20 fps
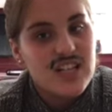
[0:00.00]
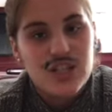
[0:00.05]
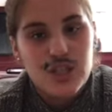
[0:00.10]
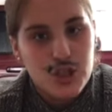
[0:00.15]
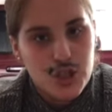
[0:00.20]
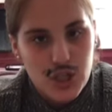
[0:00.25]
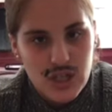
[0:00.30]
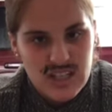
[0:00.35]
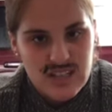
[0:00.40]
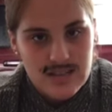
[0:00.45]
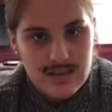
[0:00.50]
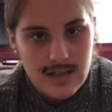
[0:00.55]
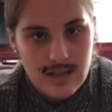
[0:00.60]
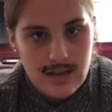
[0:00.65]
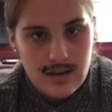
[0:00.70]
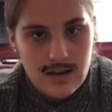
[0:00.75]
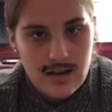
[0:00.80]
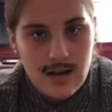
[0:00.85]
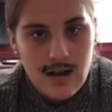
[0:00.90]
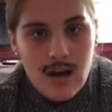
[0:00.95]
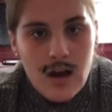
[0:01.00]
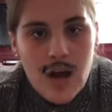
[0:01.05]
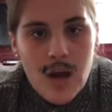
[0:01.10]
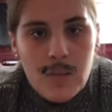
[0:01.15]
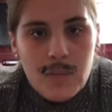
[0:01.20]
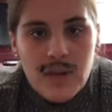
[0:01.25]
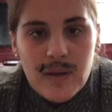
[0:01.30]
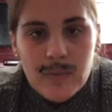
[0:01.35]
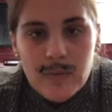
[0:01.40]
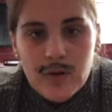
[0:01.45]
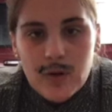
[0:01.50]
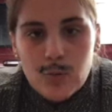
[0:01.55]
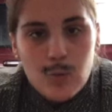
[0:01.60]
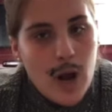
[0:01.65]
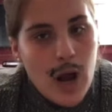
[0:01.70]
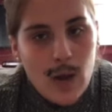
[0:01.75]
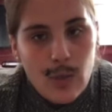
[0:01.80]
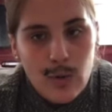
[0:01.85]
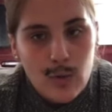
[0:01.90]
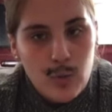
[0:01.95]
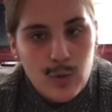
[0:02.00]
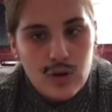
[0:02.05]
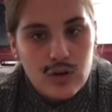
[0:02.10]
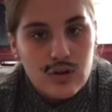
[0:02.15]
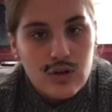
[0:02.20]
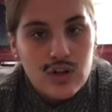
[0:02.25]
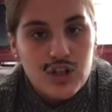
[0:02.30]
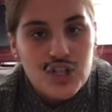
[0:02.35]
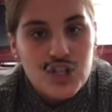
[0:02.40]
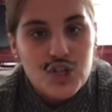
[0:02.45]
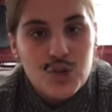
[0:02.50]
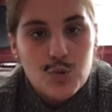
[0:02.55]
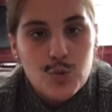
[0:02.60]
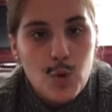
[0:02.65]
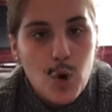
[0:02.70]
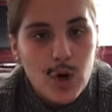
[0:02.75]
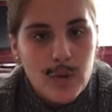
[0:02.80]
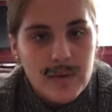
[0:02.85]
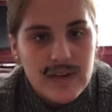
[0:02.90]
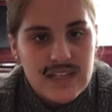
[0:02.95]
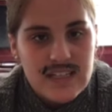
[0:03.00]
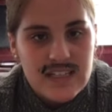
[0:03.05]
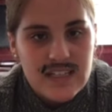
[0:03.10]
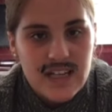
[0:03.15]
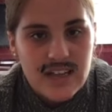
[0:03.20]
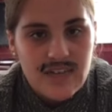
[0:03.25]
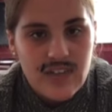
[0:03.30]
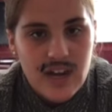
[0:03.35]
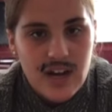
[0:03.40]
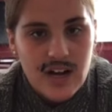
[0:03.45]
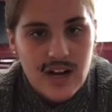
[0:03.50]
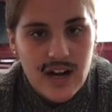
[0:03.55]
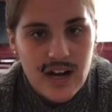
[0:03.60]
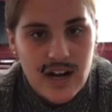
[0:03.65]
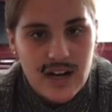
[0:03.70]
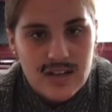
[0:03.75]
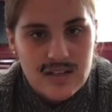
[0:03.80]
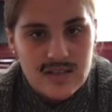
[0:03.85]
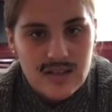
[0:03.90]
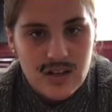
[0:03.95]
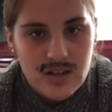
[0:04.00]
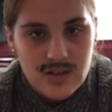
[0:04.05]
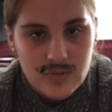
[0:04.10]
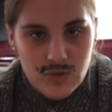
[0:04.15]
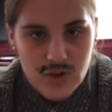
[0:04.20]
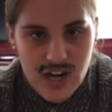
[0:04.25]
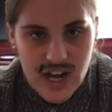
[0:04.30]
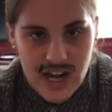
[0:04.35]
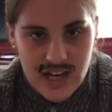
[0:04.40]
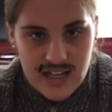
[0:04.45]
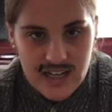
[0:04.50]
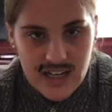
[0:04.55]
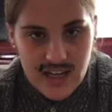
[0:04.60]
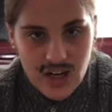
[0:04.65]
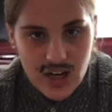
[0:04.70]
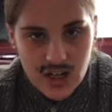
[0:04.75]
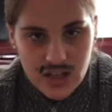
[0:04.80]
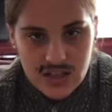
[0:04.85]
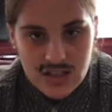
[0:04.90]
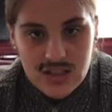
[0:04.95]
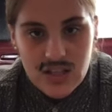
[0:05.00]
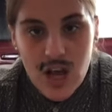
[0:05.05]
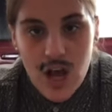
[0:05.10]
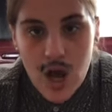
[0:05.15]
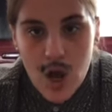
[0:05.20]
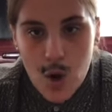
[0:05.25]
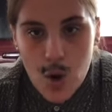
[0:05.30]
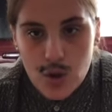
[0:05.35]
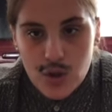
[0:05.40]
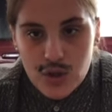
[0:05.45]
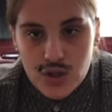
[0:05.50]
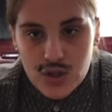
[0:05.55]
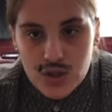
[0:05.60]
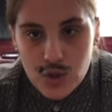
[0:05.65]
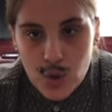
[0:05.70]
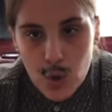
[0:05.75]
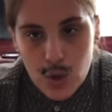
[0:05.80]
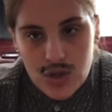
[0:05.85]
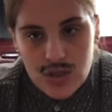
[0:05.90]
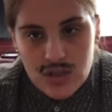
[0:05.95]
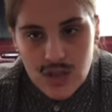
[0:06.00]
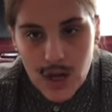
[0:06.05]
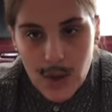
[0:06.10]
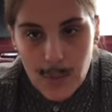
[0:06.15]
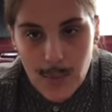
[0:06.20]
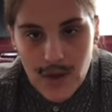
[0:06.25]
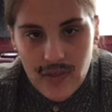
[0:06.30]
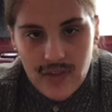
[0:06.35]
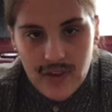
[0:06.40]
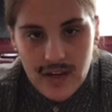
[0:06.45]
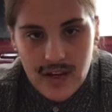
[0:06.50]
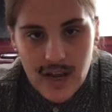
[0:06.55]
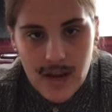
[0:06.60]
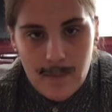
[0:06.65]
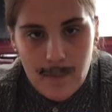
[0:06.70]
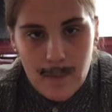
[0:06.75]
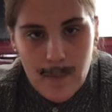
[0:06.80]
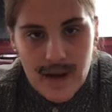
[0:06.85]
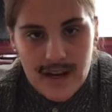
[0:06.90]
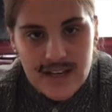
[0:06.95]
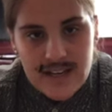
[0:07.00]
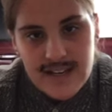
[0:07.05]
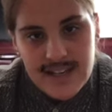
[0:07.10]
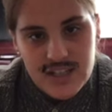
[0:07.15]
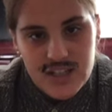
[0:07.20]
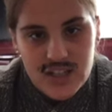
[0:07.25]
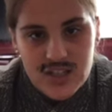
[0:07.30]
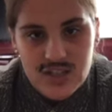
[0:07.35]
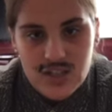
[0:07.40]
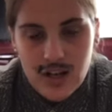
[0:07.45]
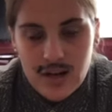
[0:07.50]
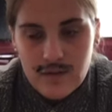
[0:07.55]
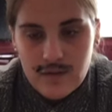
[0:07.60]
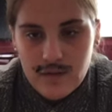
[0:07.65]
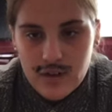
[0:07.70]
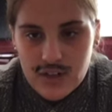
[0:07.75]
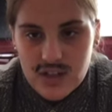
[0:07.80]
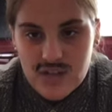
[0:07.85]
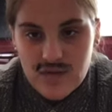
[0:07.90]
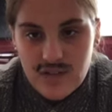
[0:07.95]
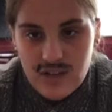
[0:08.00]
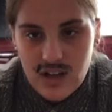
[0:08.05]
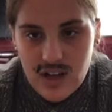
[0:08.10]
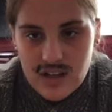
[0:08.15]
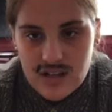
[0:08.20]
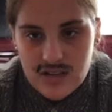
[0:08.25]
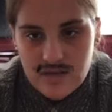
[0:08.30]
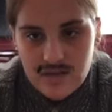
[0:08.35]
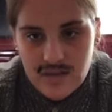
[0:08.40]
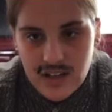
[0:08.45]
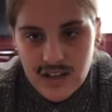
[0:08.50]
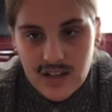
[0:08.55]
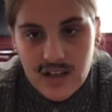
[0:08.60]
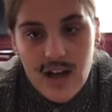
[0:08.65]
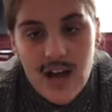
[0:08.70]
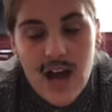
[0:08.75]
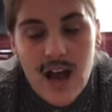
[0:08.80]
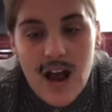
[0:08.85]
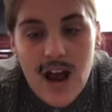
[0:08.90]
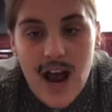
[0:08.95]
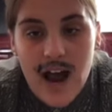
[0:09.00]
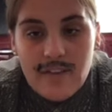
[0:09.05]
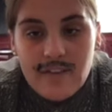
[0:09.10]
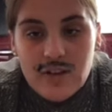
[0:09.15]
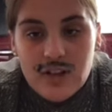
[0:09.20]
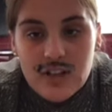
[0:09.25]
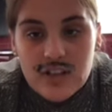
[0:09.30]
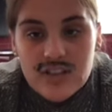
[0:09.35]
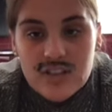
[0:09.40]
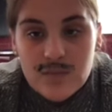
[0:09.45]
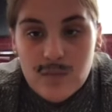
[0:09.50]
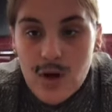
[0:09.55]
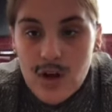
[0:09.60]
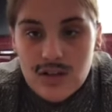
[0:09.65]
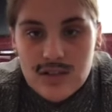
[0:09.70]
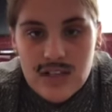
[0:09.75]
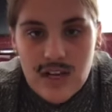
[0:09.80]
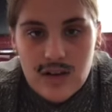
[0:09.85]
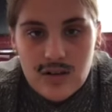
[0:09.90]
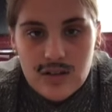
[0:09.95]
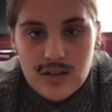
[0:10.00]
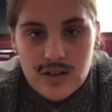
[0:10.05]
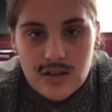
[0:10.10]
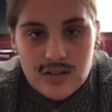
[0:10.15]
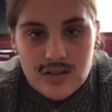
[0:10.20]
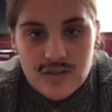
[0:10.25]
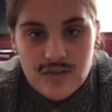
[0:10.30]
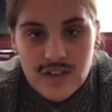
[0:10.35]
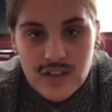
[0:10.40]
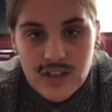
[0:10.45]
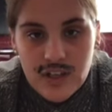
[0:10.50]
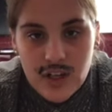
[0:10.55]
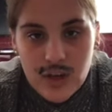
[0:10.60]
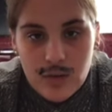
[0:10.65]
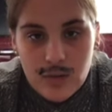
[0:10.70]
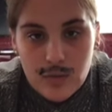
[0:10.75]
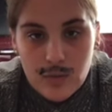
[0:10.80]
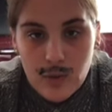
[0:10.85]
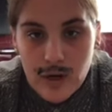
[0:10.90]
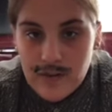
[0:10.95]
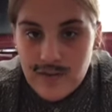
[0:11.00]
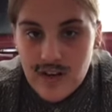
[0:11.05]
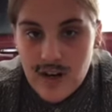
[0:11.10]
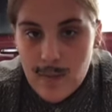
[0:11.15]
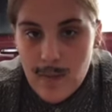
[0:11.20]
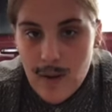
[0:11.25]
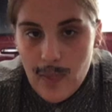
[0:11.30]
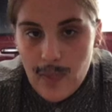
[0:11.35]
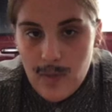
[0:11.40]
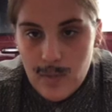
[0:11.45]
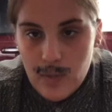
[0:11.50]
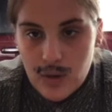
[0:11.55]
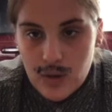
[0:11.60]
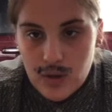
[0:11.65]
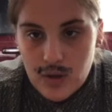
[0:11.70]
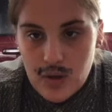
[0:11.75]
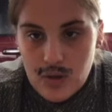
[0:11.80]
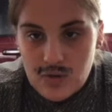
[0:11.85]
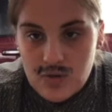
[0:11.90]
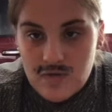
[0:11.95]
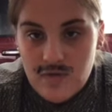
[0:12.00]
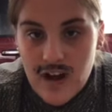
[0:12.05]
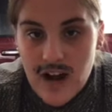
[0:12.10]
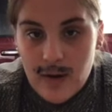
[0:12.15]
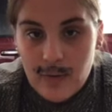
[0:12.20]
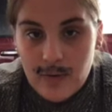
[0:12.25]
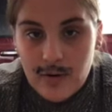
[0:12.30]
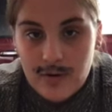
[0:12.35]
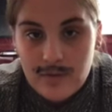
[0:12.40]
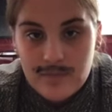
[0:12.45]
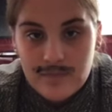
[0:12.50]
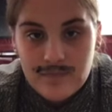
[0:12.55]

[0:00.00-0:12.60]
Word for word: Justin. People around the world are swarming to get their hands on Rene Descartes' Discourse on Method and Meditations on First Philosophy after a small town girl's video raving about the book goes viral.